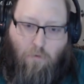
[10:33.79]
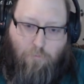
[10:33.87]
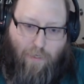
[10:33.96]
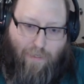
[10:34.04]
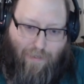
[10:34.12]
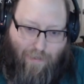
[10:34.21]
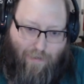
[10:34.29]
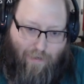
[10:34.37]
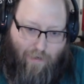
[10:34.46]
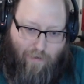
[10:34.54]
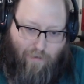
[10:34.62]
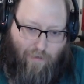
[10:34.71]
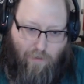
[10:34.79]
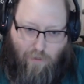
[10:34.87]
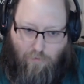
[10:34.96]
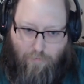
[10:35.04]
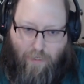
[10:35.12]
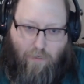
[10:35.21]
but it's not easy
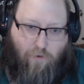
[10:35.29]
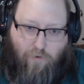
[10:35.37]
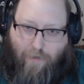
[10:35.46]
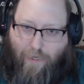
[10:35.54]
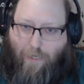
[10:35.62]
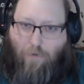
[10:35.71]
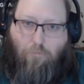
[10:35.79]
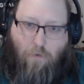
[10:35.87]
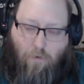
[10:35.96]
to make a good game.